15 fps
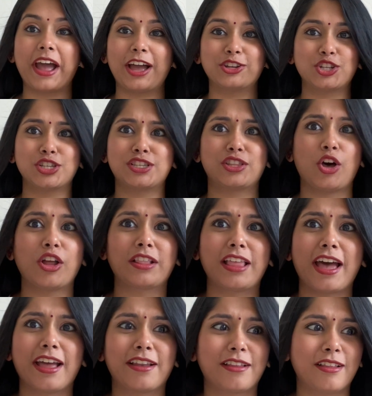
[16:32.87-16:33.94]
I just thought
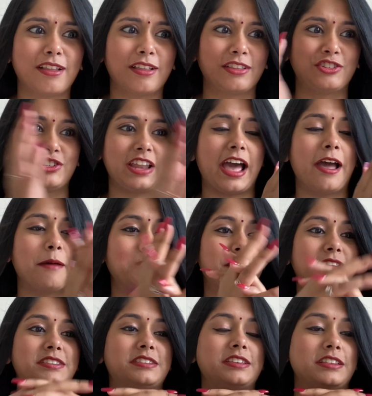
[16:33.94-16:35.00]
that, damn,
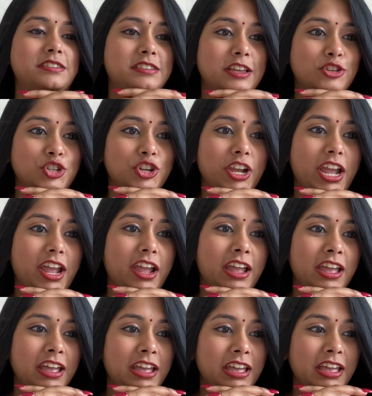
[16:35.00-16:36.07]
it's such a
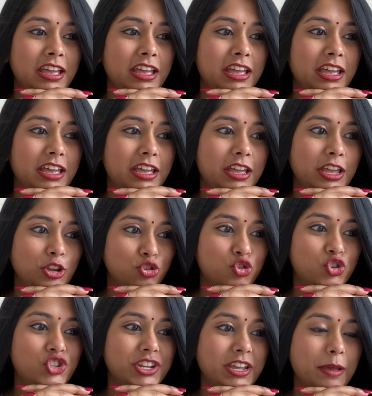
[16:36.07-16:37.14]

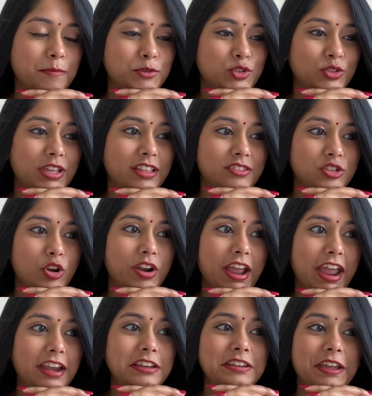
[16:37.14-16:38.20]
interesting episode that's not
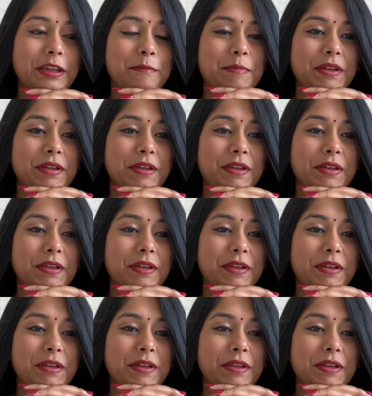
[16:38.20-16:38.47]
ending.